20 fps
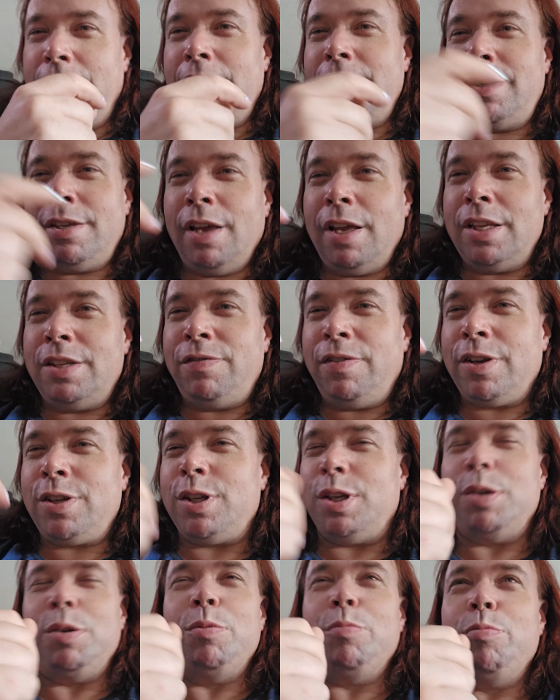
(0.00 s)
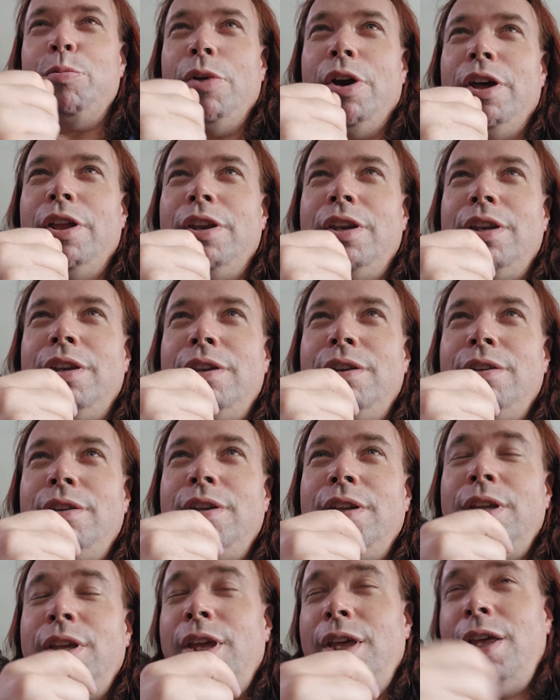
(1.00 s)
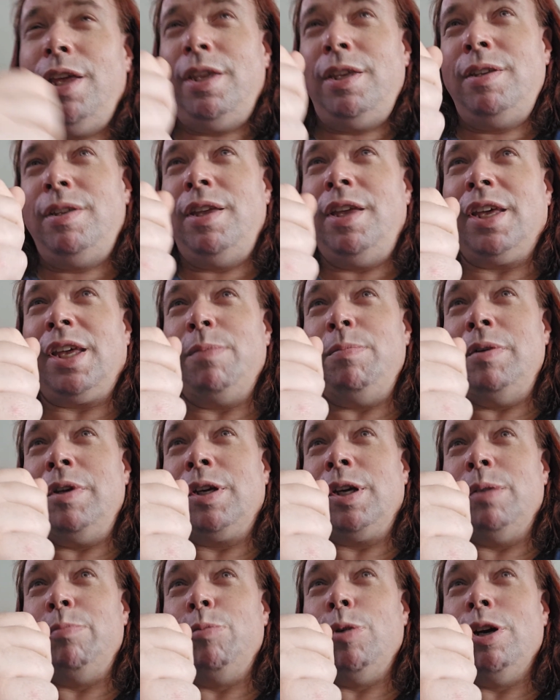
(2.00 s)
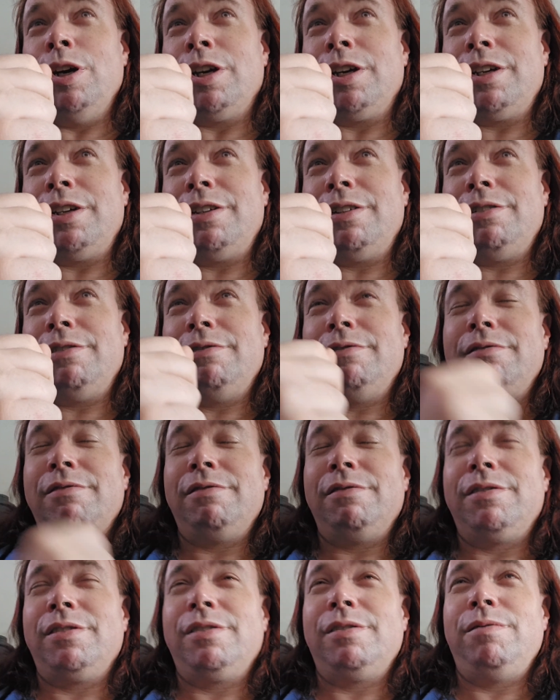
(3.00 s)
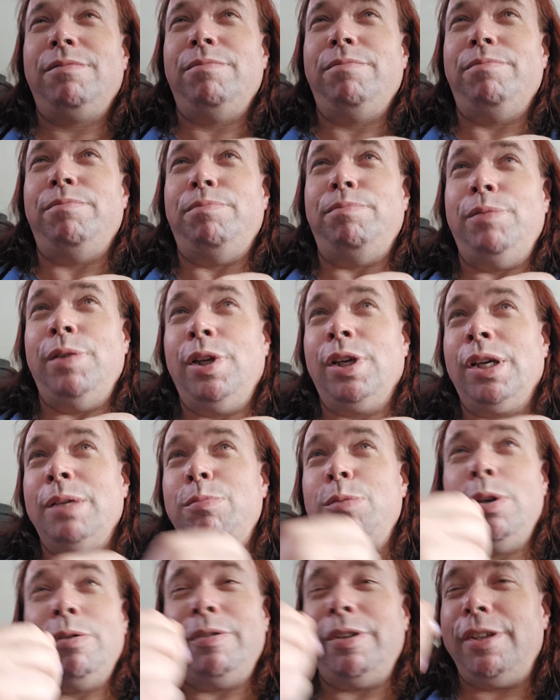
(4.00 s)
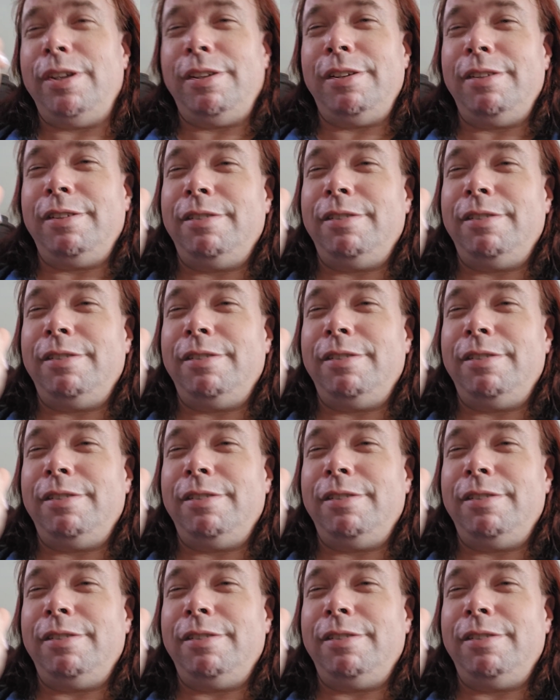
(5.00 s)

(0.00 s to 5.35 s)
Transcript: it's science fiction but it could be a good book be a good movie